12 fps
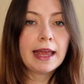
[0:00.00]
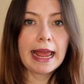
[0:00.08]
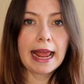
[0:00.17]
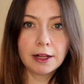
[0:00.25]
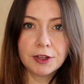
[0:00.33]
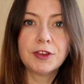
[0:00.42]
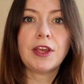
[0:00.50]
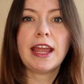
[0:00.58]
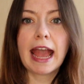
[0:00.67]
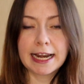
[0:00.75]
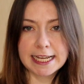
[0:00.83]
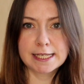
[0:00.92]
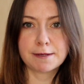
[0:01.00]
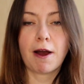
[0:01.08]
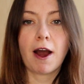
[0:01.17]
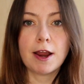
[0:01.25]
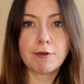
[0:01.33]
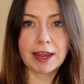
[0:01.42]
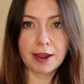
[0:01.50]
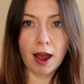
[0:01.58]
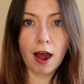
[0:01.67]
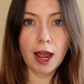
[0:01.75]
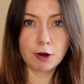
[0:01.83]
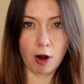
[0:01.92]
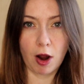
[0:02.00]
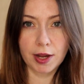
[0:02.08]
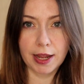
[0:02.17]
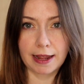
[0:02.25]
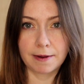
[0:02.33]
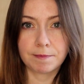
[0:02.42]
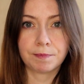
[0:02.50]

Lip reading: healthy and inspiring hierarchy,